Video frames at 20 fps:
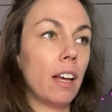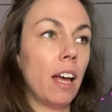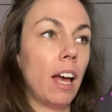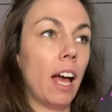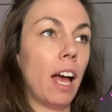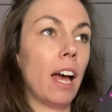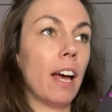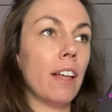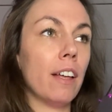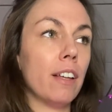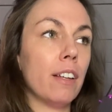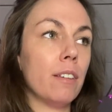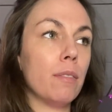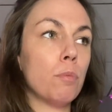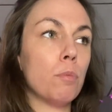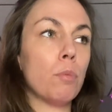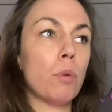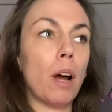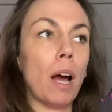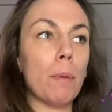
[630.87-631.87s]
had
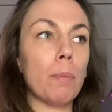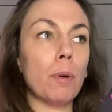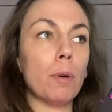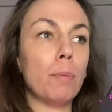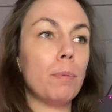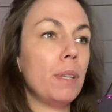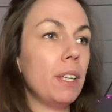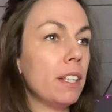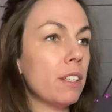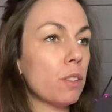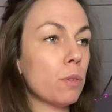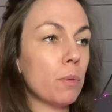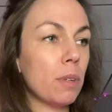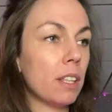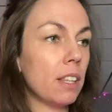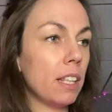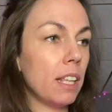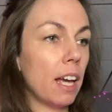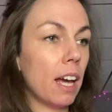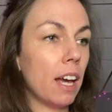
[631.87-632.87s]
proper peace
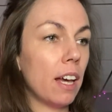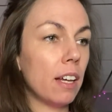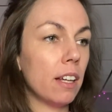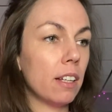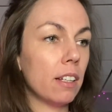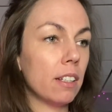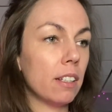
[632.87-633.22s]
with yet